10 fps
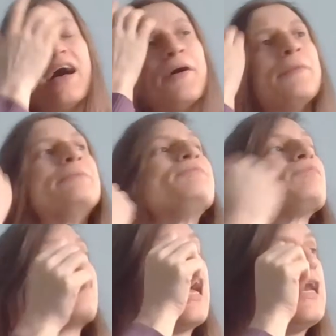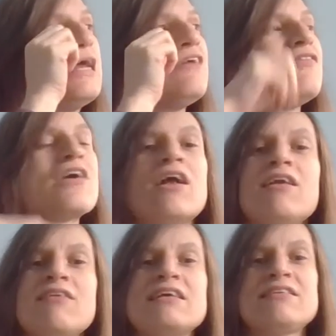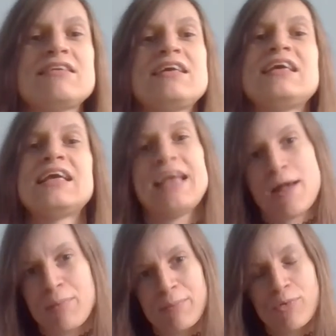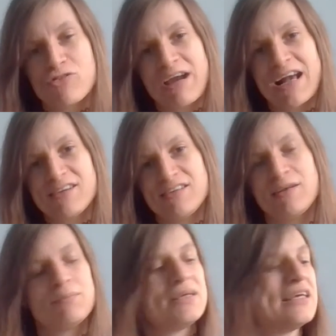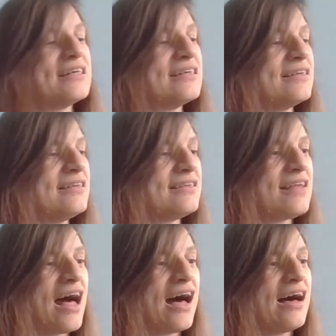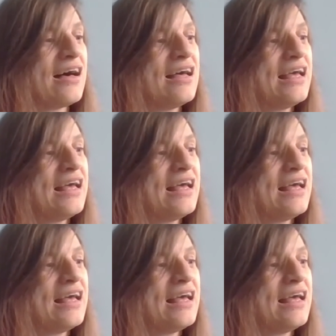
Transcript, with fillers: Um, and if the colours I see can get a bit more traction because uh,